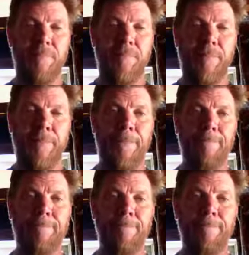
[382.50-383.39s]

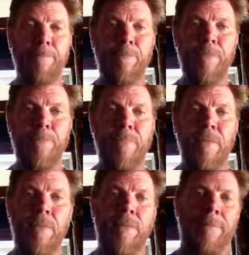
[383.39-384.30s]

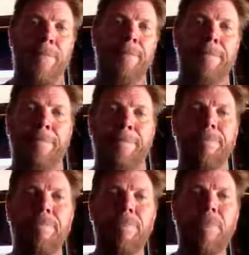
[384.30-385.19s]

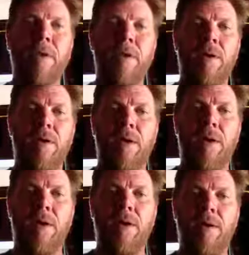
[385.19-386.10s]

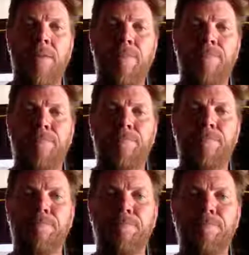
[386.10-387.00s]

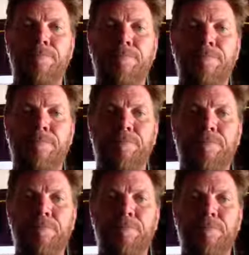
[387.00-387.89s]

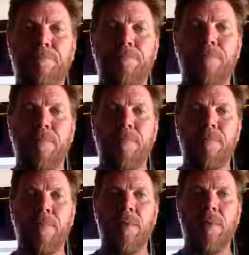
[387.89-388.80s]

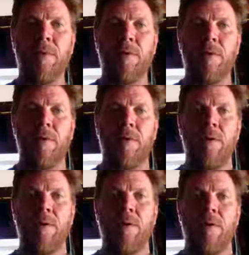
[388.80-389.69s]

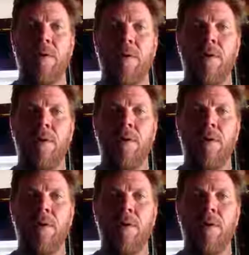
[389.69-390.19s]
Nobody speaks.